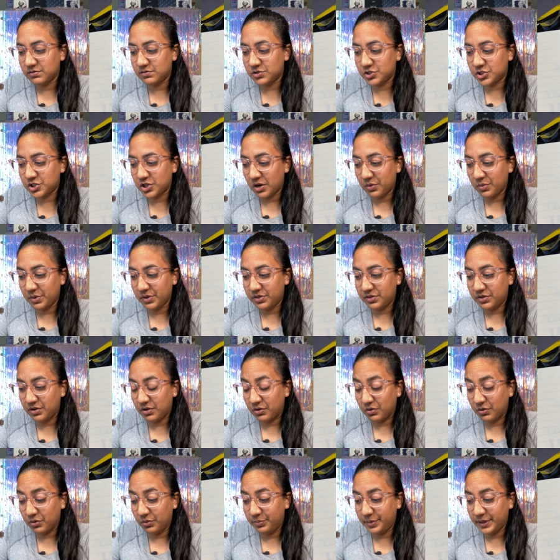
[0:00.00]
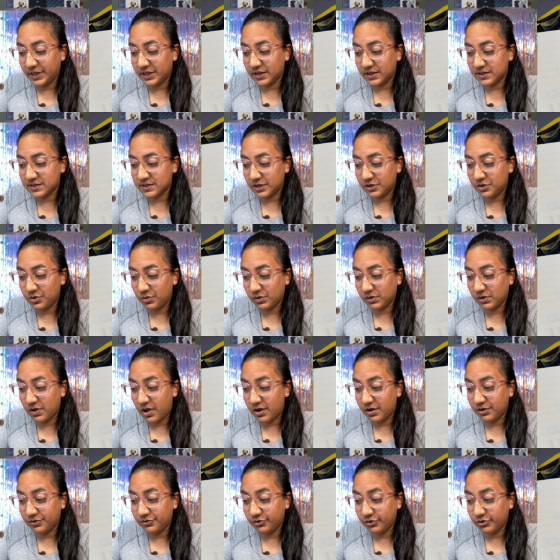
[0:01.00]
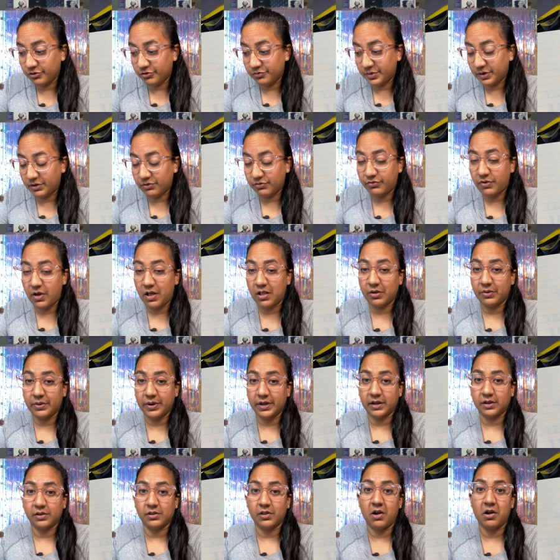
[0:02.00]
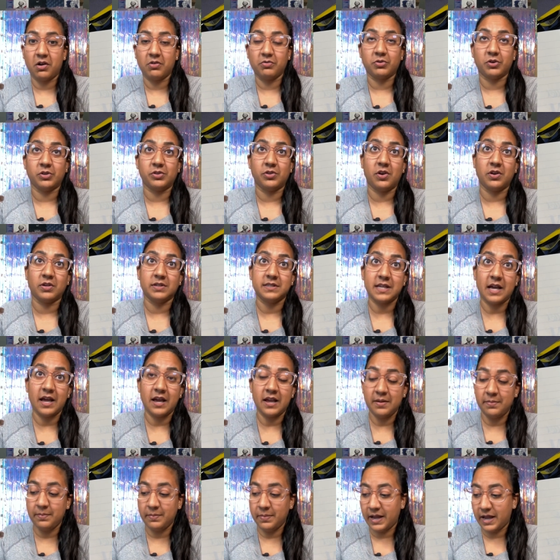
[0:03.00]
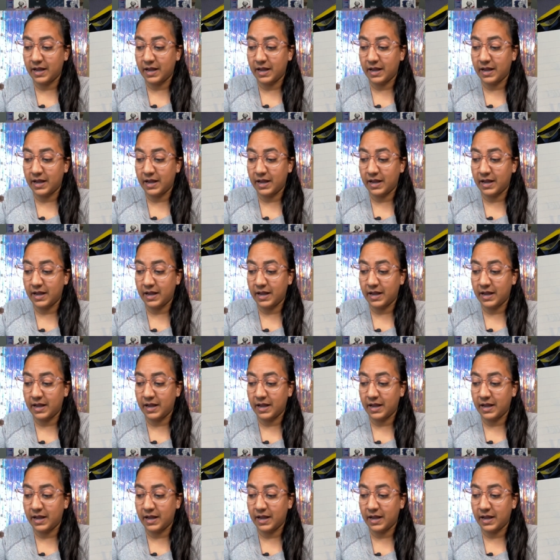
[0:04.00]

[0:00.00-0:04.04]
share with you, because I know a lot of you have been following along for a long time,